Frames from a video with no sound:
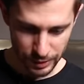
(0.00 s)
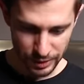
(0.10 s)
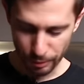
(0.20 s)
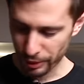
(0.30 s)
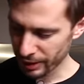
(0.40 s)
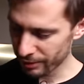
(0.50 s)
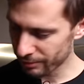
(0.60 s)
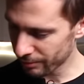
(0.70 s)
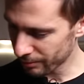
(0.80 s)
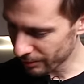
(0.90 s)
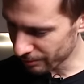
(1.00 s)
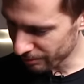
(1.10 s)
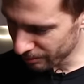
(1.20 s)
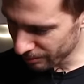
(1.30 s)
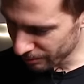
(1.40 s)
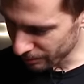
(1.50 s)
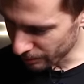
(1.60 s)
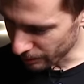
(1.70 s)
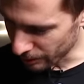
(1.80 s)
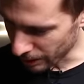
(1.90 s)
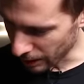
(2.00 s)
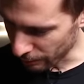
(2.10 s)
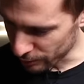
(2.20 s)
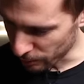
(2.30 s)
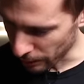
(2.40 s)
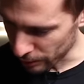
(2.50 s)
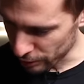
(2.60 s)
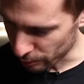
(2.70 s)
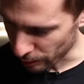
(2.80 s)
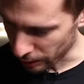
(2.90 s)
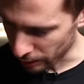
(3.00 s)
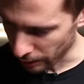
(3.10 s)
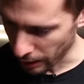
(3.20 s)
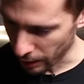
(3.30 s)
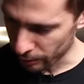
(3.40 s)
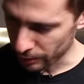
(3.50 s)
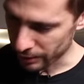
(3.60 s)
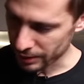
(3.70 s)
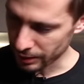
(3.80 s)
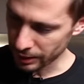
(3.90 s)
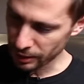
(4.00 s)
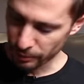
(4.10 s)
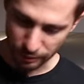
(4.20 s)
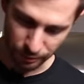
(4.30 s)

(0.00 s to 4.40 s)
Something that I have to mention right now, it is a little bit